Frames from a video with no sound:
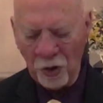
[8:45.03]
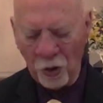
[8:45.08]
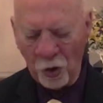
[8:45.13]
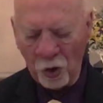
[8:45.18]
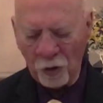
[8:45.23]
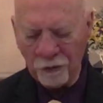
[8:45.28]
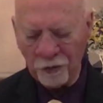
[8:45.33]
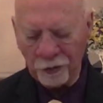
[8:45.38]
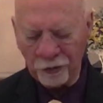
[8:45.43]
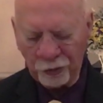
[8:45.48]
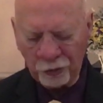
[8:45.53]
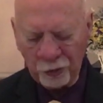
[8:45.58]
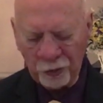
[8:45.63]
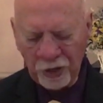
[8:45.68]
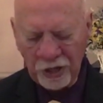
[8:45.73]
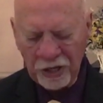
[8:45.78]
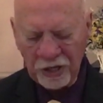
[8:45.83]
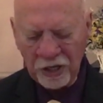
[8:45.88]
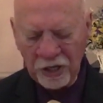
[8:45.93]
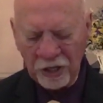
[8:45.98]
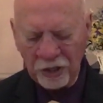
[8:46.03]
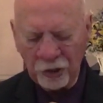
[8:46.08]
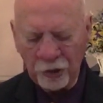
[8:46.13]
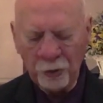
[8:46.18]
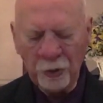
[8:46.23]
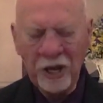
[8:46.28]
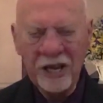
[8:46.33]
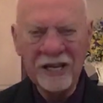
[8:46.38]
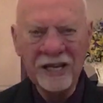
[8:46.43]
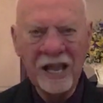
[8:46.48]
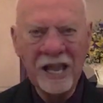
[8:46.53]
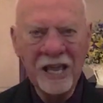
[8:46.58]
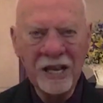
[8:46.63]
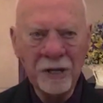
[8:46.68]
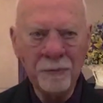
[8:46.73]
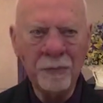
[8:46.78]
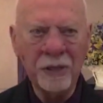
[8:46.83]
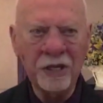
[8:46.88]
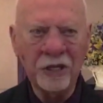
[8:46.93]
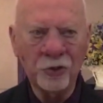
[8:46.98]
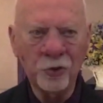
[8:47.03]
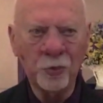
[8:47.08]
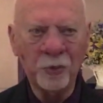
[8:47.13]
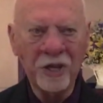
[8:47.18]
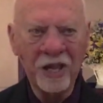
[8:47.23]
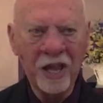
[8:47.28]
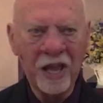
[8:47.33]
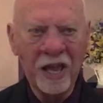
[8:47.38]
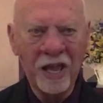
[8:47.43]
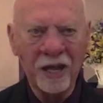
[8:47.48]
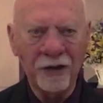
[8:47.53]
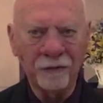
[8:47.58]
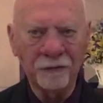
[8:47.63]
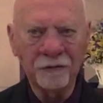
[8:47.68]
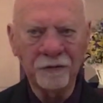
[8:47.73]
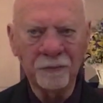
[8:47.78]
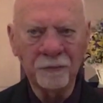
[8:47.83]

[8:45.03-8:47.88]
over three great enemies we have.